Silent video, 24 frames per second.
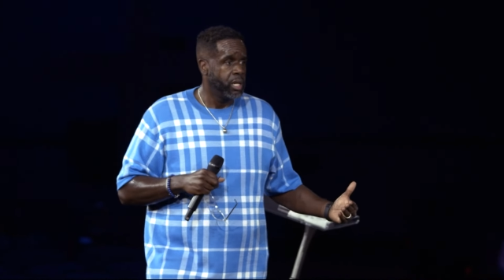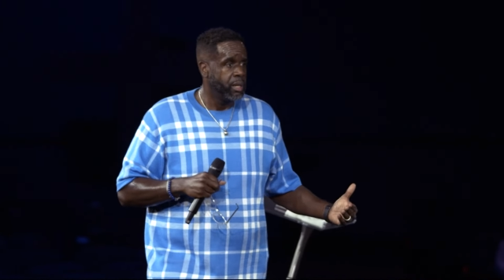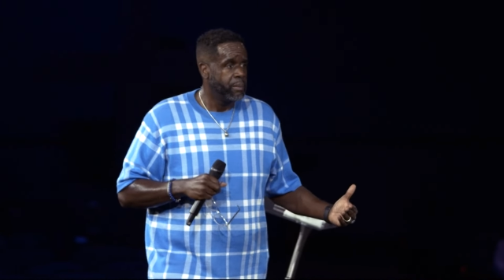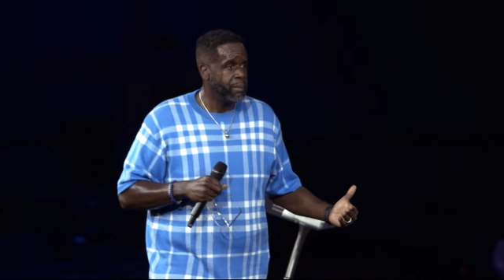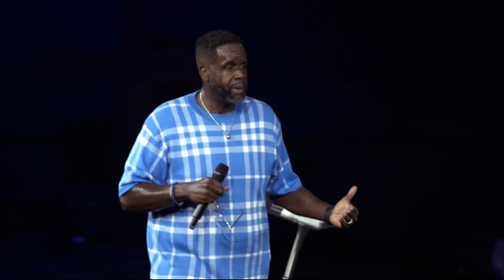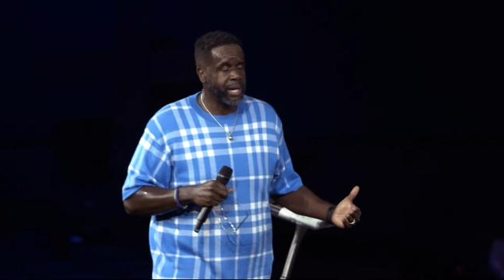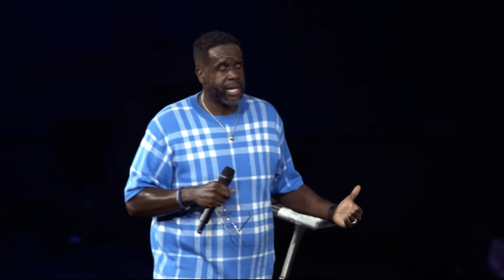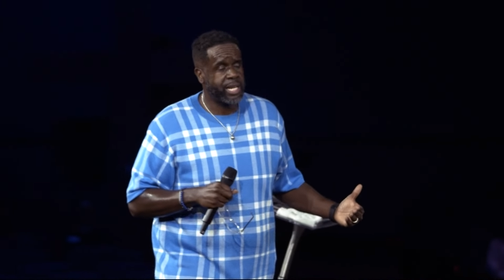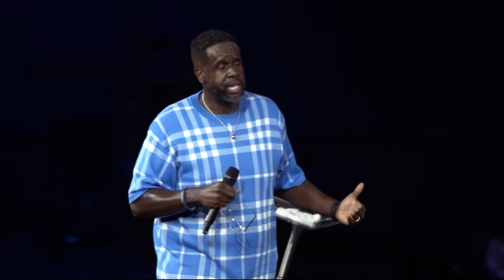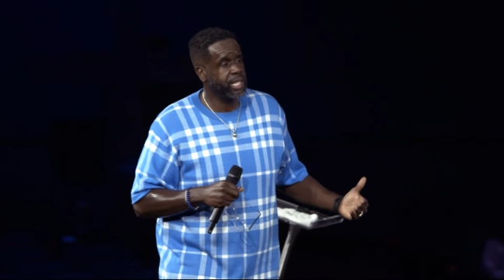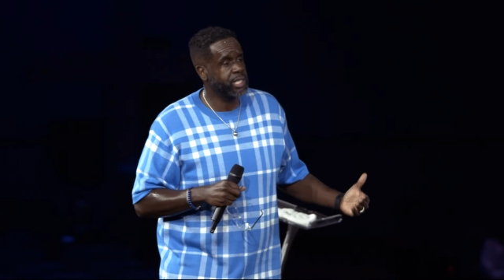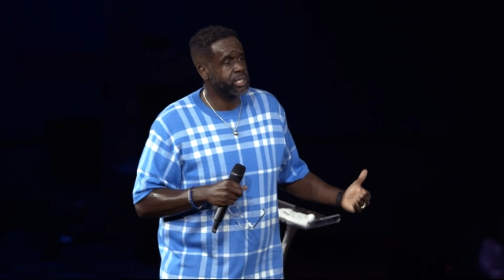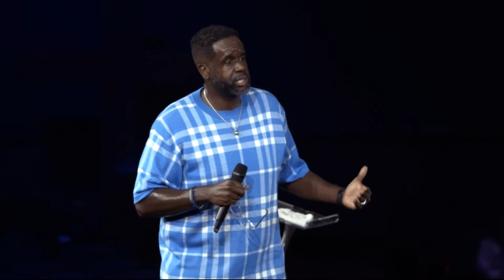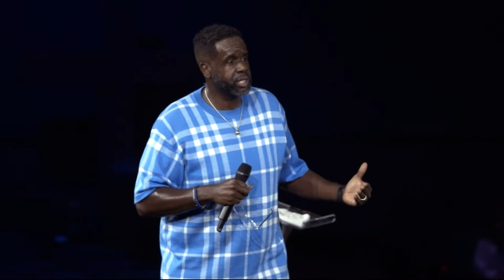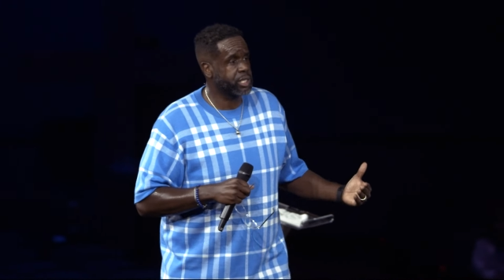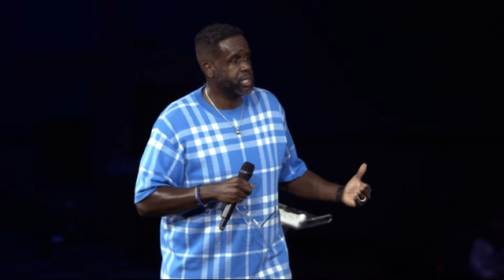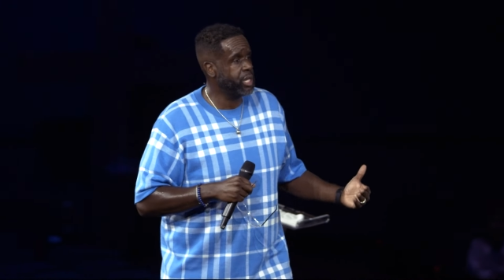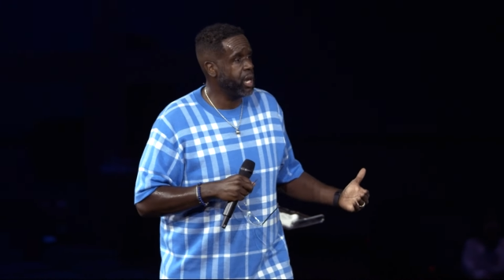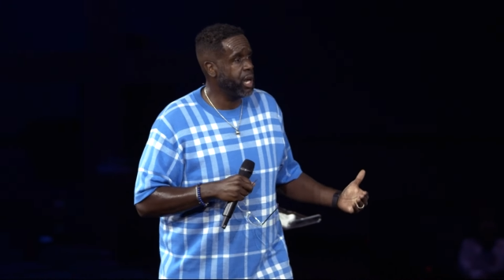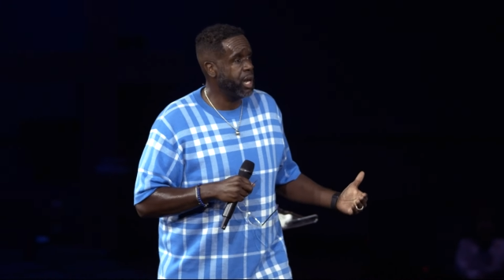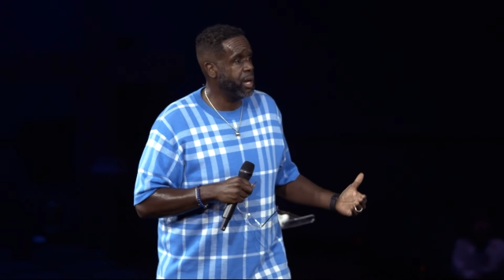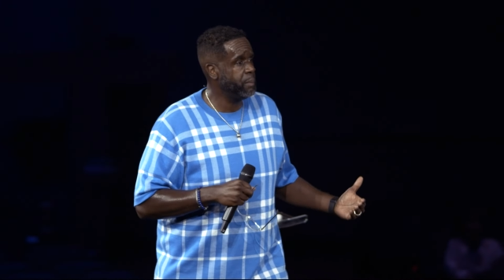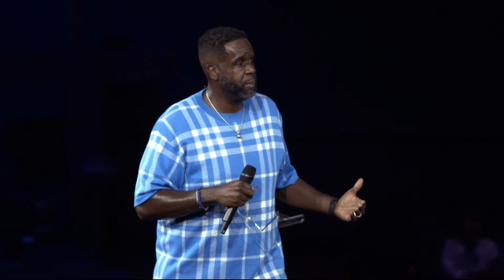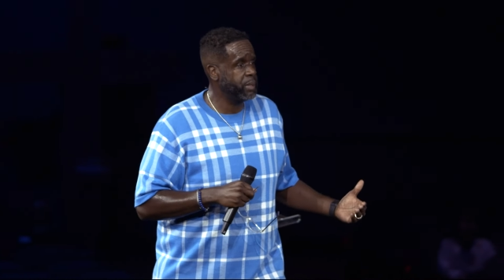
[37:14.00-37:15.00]
My kids are
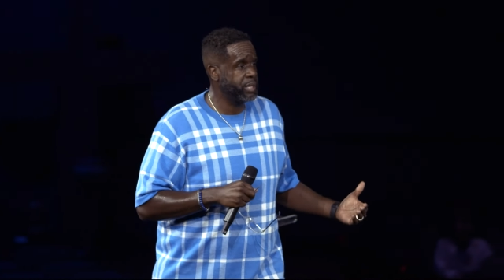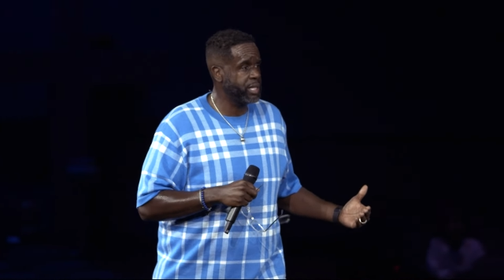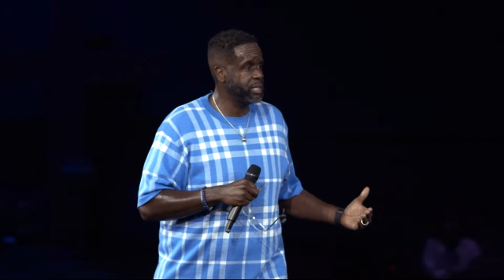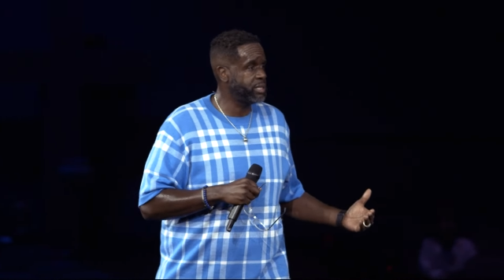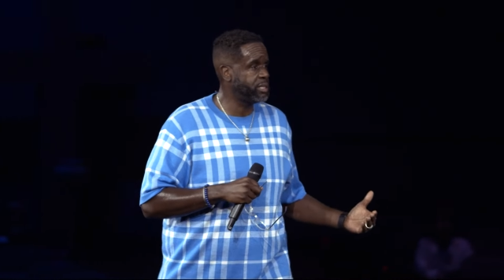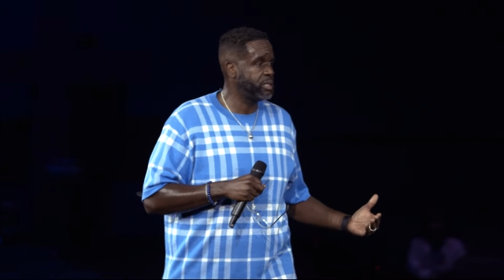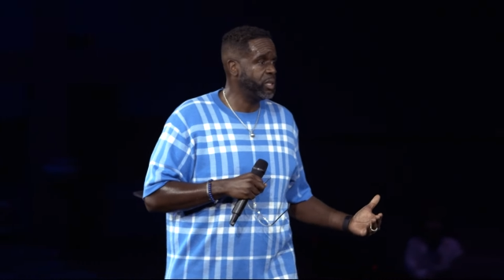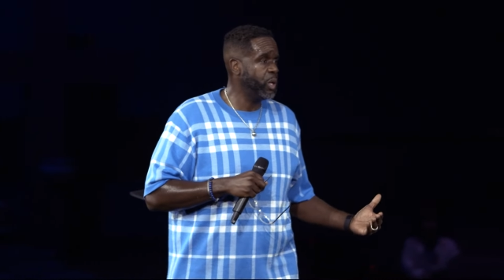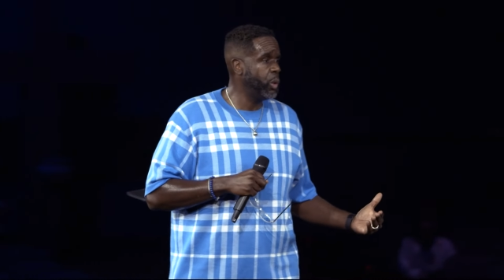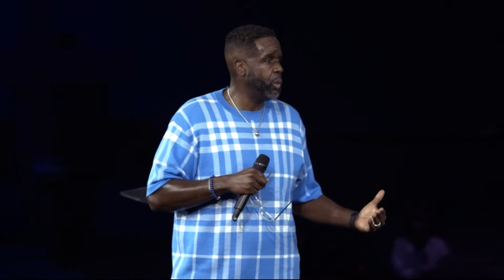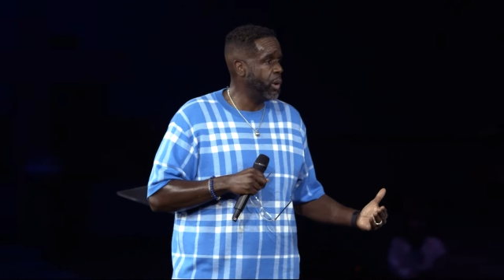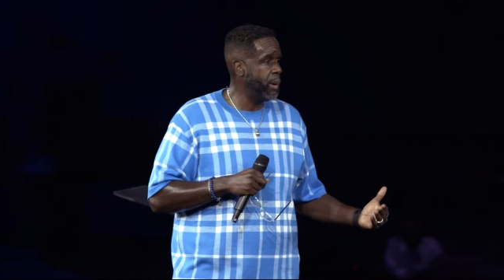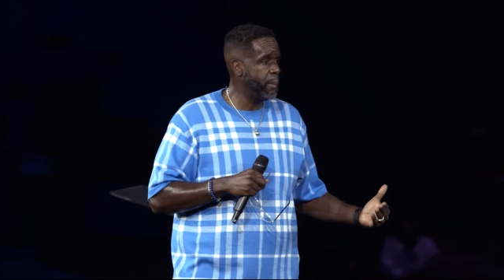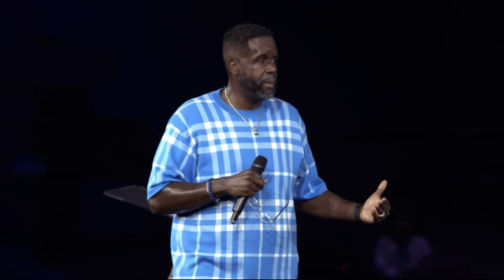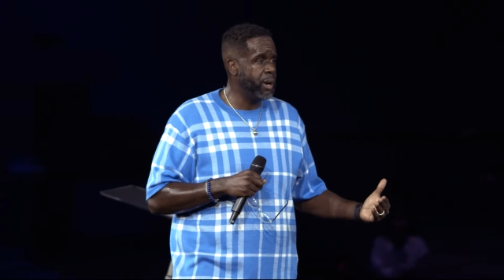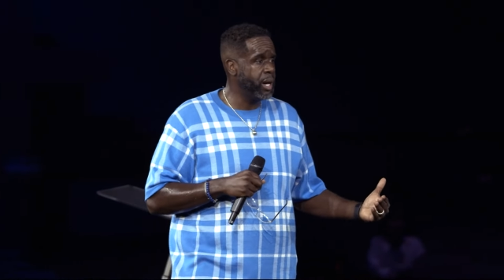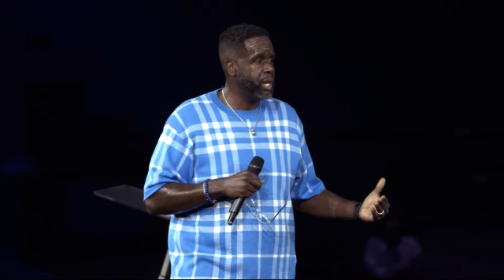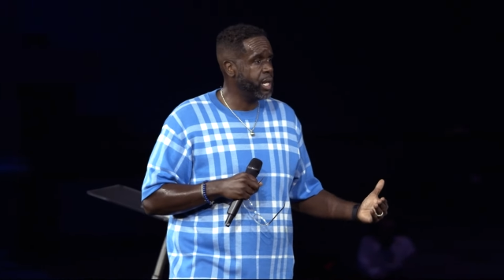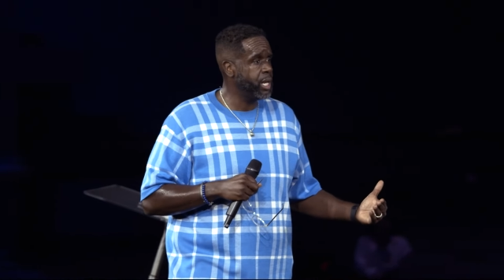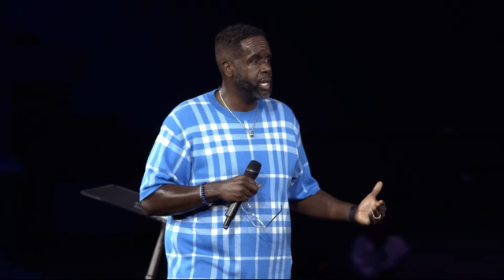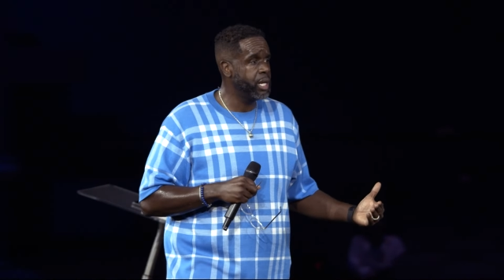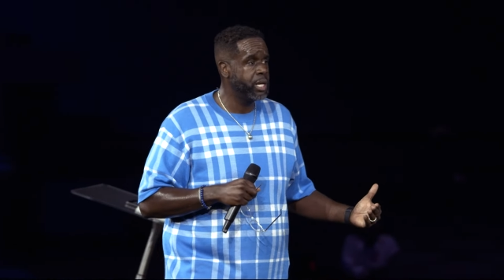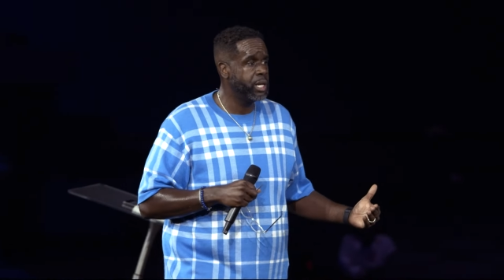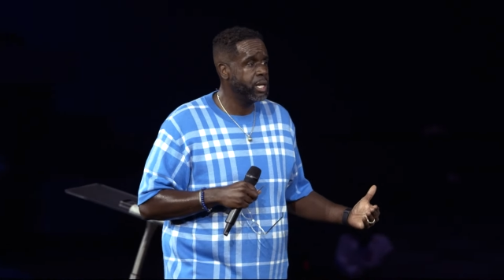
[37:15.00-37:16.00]
gone, but they still want
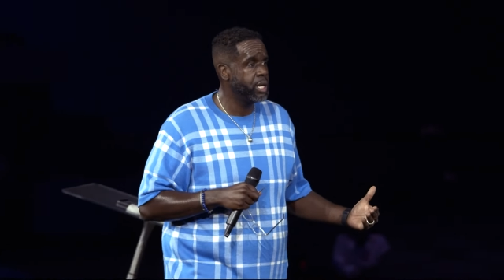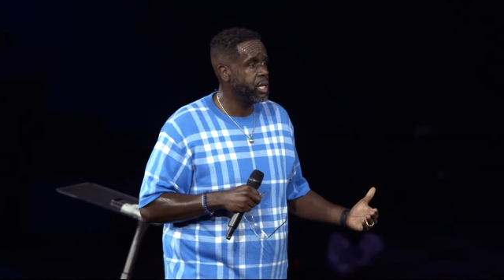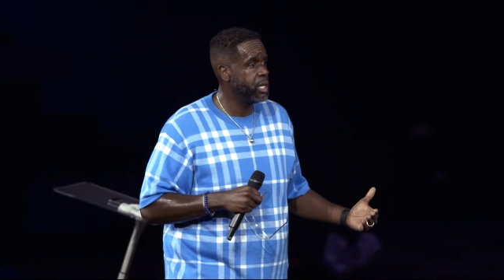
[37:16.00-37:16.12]
money.